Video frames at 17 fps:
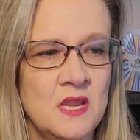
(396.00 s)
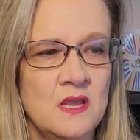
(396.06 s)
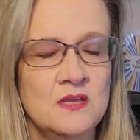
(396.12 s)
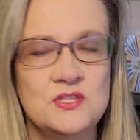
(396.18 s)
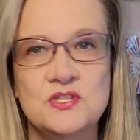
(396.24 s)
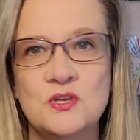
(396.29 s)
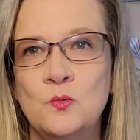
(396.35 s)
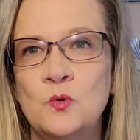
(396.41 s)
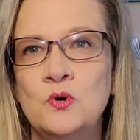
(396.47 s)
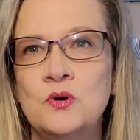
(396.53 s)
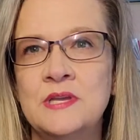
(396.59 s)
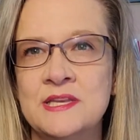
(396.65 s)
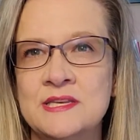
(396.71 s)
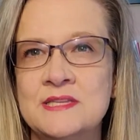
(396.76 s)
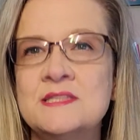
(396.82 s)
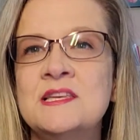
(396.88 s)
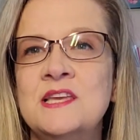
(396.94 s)
So we'll
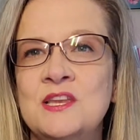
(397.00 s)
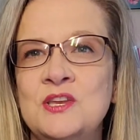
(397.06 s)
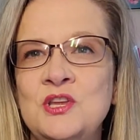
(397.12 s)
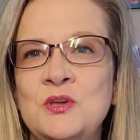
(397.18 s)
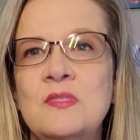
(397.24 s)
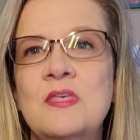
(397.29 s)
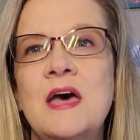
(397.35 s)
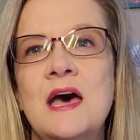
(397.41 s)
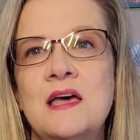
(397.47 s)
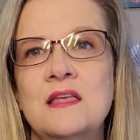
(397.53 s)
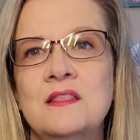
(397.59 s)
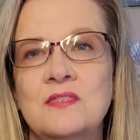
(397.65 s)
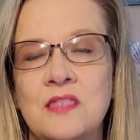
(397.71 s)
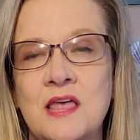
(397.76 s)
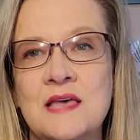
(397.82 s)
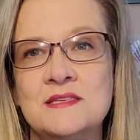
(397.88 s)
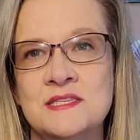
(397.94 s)
continue that
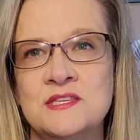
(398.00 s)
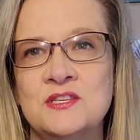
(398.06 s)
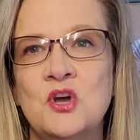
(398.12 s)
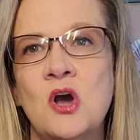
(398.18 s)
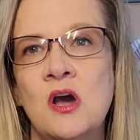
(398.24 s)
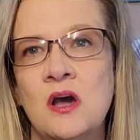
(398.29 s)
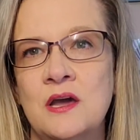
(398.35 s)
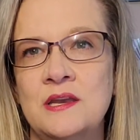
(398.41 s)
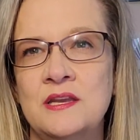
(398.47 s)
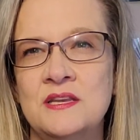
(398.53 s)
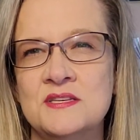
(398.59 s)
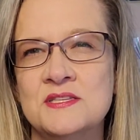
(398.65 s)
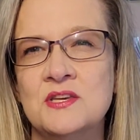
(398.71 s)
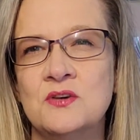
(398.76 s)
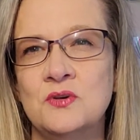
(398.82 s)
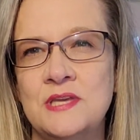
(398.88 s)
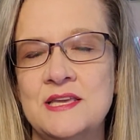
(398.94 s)
lesson on
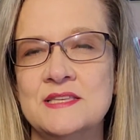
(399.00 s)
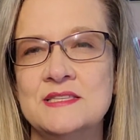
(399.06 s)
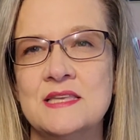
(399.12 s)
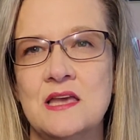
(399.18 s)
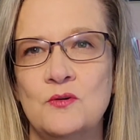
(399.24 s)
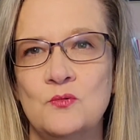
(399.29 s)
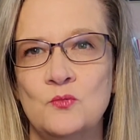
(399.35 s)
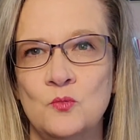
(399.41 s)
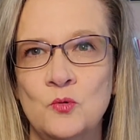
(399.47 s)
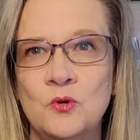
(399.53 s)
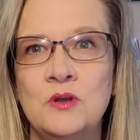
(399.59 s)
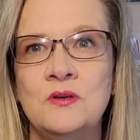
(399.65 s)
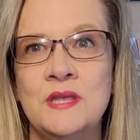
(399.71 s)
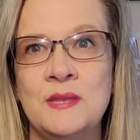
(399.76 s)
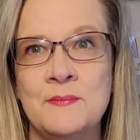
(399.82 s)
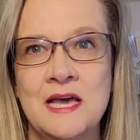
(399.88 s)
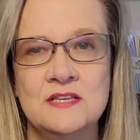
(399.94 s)
until he's
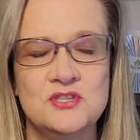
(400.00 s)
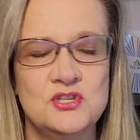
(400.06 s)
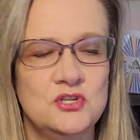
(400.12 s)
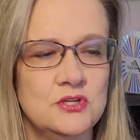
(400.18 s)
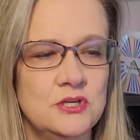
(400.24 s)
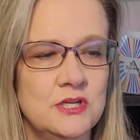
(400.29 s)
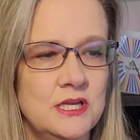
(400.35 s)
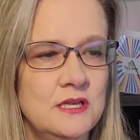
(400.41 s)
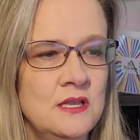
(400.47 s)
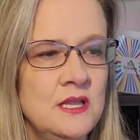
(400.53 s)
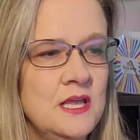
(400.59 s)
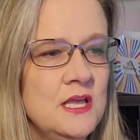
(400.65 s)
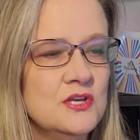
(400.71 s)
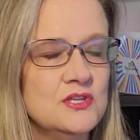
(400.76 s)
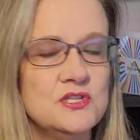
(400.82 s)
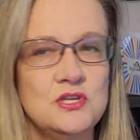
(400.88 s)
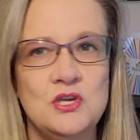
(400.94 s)
really mastered it.
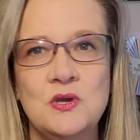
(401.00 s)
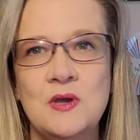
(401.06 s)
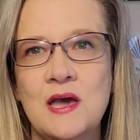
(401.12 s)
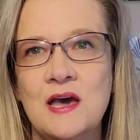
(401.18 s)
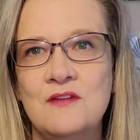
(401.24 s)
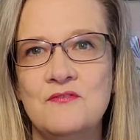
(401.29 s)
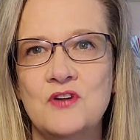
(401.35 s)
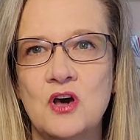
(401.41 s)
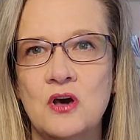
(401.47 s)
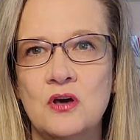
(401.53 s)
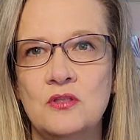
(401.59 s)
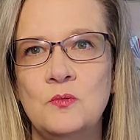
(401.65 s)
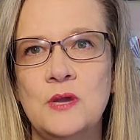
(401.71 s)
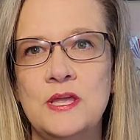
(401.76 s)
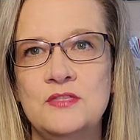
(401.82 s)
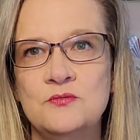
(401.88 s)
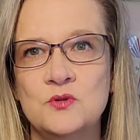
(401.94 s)
So you have all the
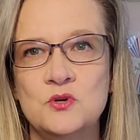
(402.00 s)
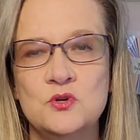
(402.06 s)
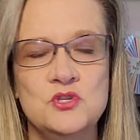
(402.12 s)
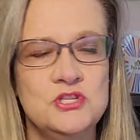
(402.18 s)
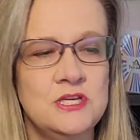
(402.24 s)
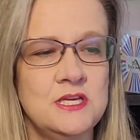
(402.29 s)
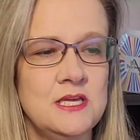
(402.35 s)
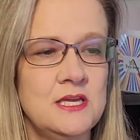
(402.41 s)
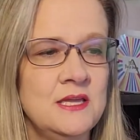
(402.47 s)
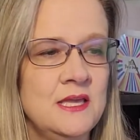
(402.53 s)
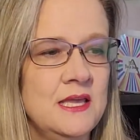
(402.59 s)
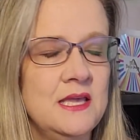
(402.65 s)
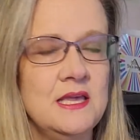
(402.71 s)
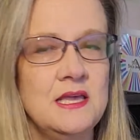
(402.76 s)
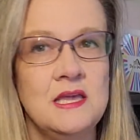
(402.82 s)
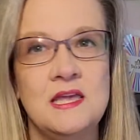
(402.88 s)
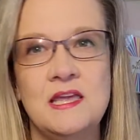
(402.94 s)
way through G.
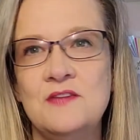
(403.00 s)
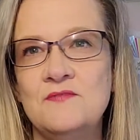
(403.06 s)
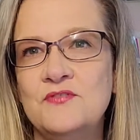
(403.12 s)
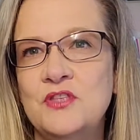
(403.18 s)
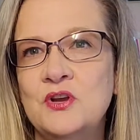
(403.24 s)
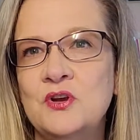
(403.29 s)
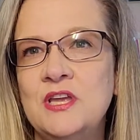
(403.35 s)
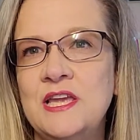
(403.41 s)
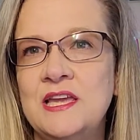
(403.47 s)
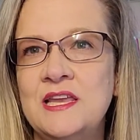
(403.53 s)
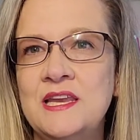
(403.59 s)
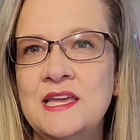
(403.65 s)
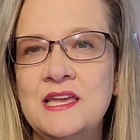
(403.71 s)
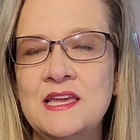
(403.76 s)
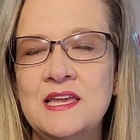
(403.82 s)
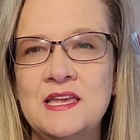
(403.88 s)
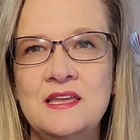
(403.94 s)
If they're
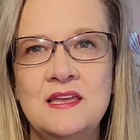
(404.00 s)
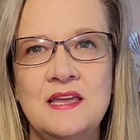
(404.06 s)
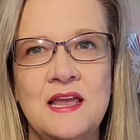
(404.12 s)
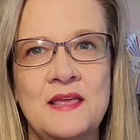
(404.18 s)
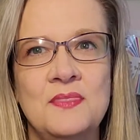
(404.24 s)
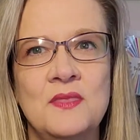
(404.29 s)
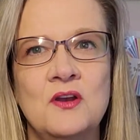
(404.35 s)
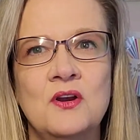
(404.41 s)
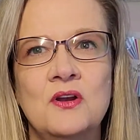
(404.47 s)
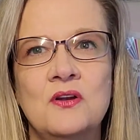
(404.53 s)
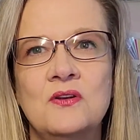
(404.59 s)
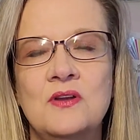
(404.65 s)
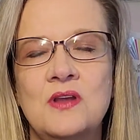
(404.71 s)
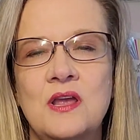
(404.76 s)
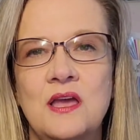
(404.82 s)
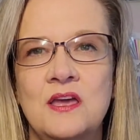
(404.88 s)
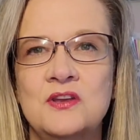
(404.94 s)
getting it and they're
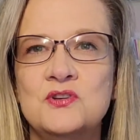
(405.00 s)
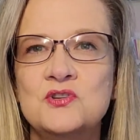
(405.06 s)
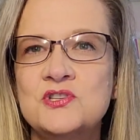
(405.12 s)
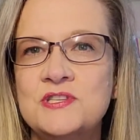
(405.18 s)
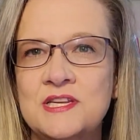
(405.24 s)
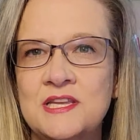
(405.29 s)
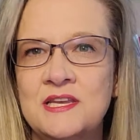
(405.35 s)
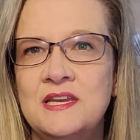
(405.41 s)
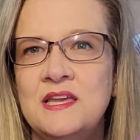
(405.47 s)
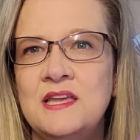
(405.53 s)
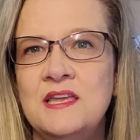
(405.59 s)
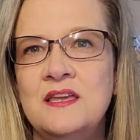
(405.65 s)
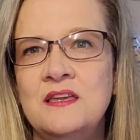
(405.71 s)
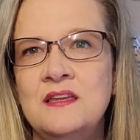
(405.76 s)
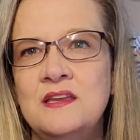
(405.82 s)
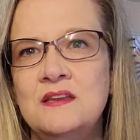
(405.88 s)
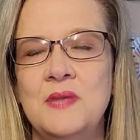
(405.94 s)
understanding
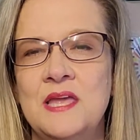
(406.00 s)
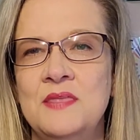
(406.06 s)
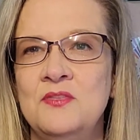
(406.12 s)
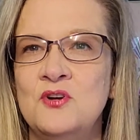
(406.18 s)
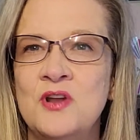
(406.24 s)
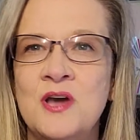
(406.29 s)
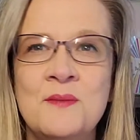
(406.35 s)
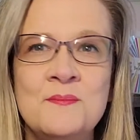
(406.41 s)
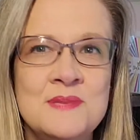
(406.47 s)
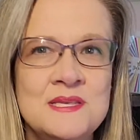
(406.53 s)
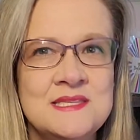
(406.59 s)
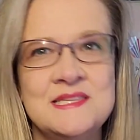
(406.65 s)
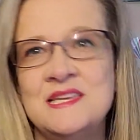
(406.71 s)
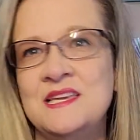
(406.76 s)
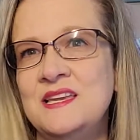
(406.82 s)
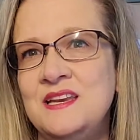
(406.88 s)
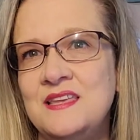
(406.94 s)
it and they're not
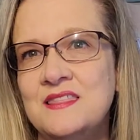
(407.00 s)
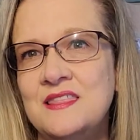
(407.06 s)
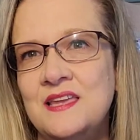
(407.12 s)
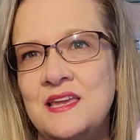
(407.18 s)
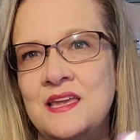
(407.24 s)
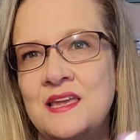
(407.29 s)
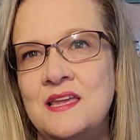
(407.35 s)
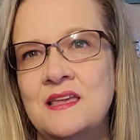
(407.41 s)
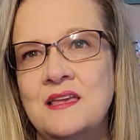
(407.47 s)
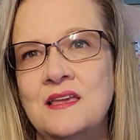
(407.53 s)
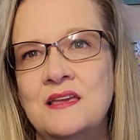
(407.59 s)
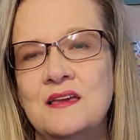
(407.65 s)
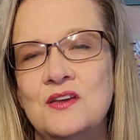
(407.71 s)
missing anything